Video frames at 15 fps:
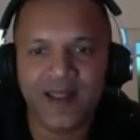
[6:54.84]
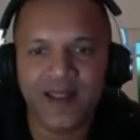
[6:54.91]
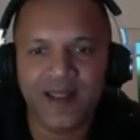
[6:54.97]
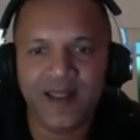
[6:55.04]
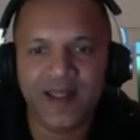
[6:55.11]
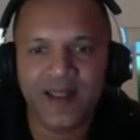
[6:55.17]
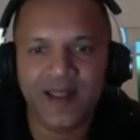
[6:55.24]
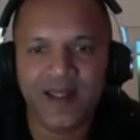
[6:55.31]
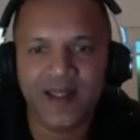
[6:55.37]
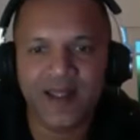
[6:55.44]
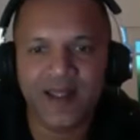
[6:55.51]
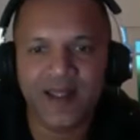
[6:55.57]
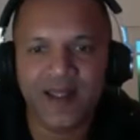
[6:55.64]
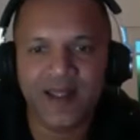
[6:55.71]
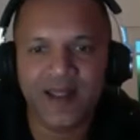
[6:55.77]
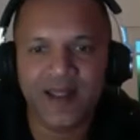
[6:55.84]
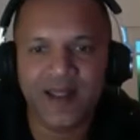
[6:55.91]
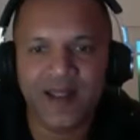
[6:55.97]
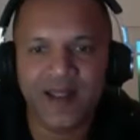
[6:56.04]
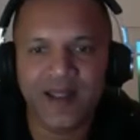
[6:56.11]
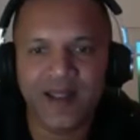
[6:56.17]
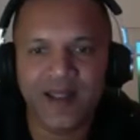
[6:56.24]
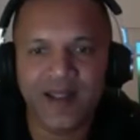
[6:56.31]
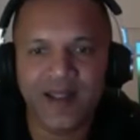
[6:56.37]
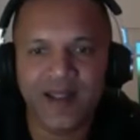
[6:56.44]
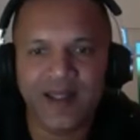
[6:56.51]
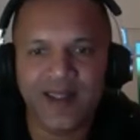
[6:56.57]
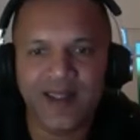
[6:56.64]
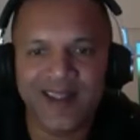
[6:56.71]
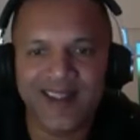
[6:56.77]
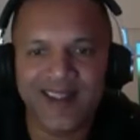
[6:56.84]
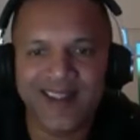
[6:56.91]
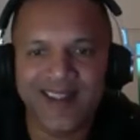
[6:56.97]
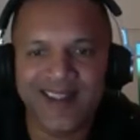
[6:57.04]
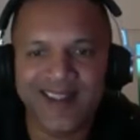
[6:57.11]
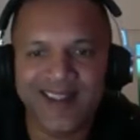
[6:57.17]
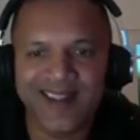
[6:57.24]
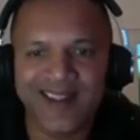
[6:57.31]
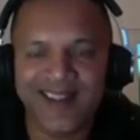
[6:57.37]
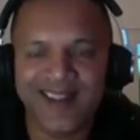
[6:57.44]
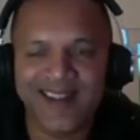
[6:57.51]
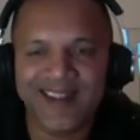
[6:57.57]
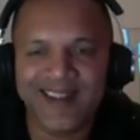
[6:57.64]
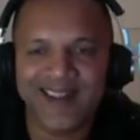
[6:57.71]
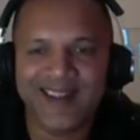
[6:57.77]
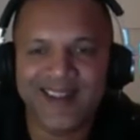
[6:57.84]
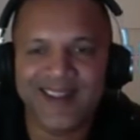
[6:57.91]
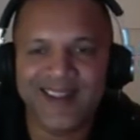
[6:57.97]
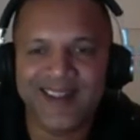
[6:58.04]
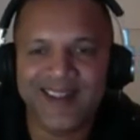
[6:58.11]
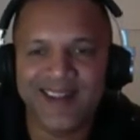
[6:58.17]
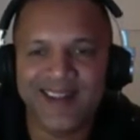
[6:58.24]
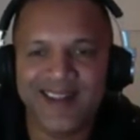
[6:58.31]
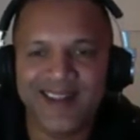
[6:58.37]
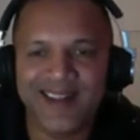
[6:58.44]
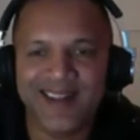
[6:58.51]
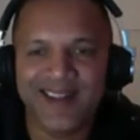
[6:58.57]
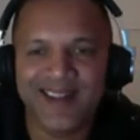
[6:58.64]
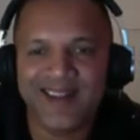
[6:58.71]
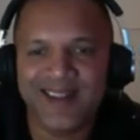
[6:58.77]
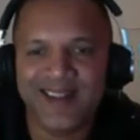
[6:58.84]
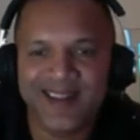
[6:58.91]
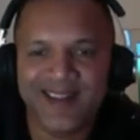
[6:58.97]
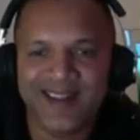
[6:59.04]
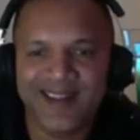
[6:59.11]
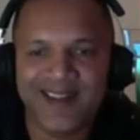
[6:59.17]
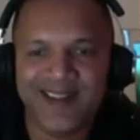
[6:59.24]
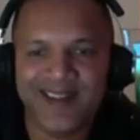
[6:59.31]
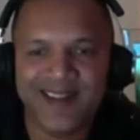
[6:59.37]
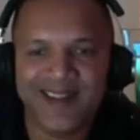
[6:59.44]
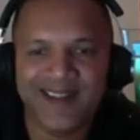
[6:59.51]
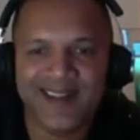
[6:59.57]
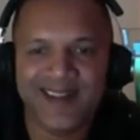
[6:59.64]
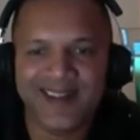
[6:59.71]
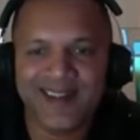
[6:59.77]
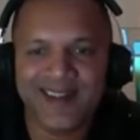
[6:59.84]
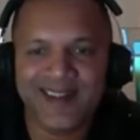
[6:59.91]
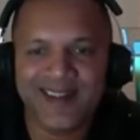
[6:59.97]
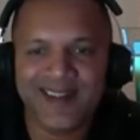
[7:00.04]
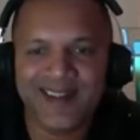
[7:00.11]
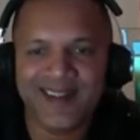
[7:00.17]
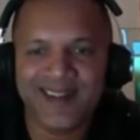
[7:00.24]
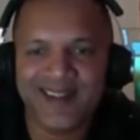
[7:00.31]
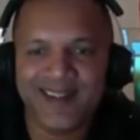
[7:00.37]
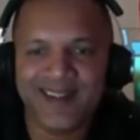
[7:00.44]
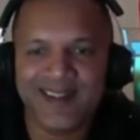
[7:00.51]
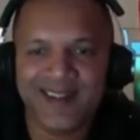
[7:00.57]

No words are spoken by the person on screen.